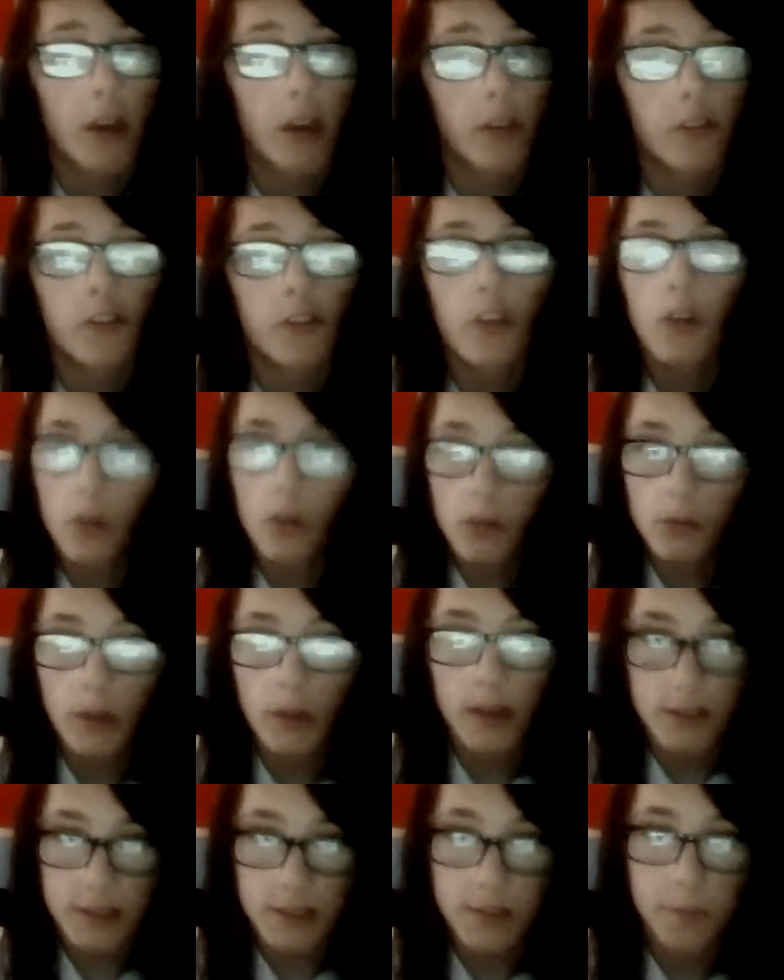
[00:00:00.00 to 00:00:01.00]
So
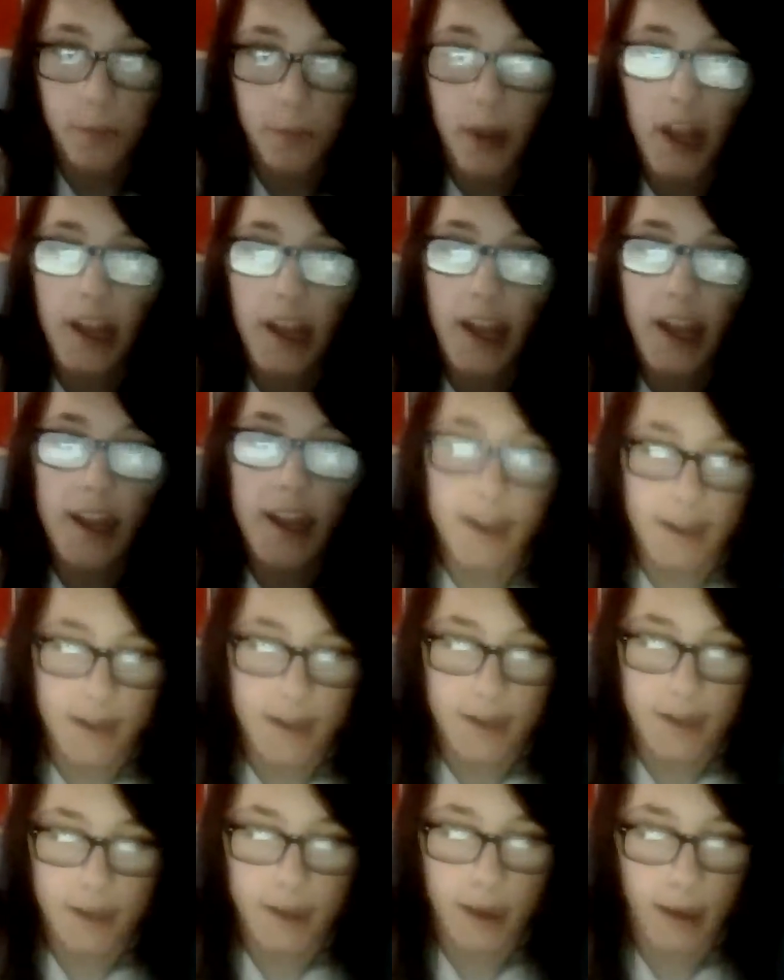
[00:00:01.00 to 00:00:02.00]
let's
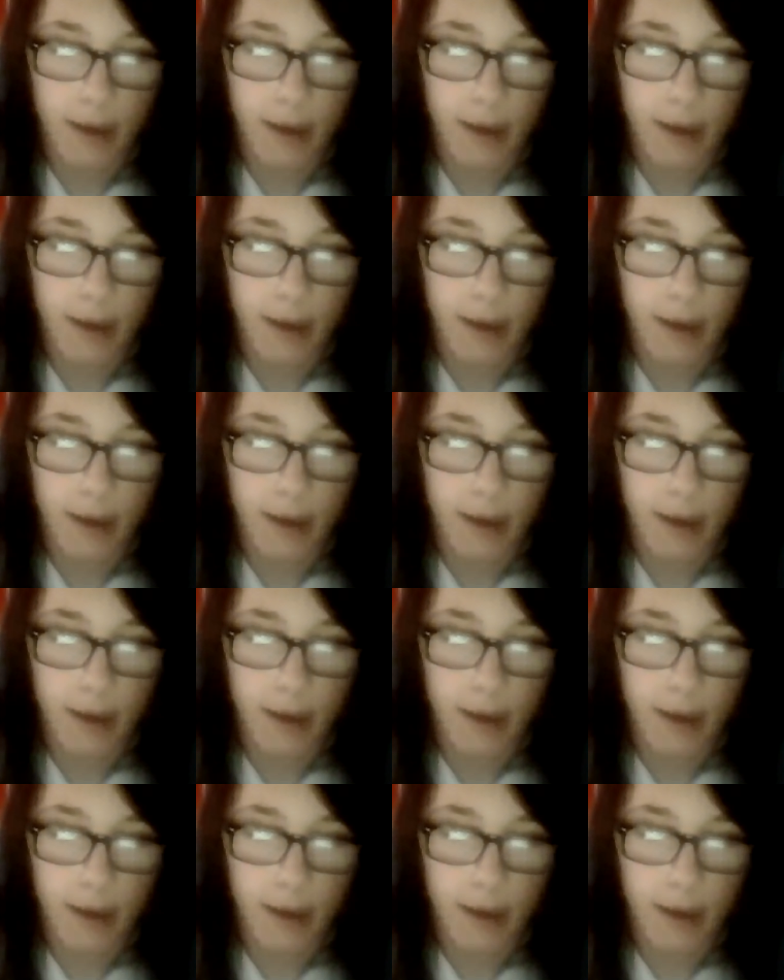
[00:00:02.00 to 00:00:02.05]
begin!